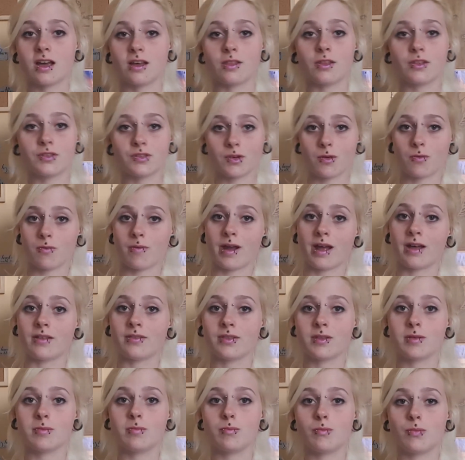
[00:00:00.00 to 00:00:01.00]
others
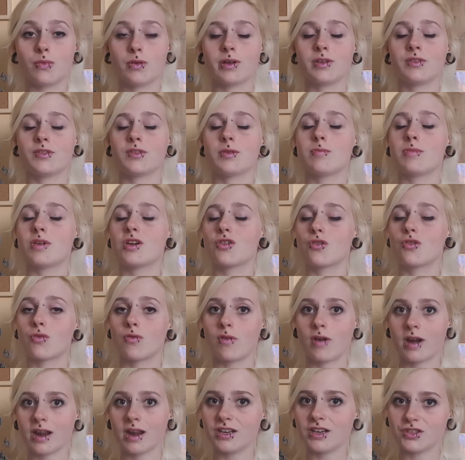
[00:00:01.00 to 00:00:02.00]
around them brings them
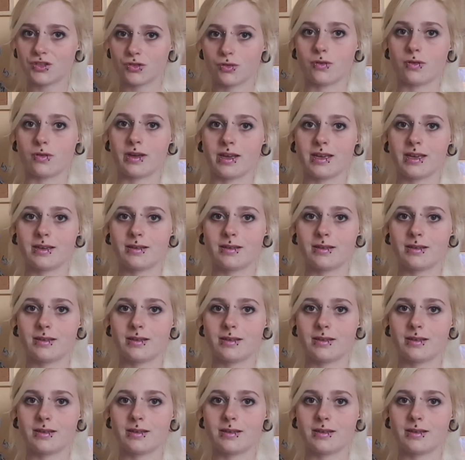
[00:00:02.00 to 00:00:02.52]
great joy.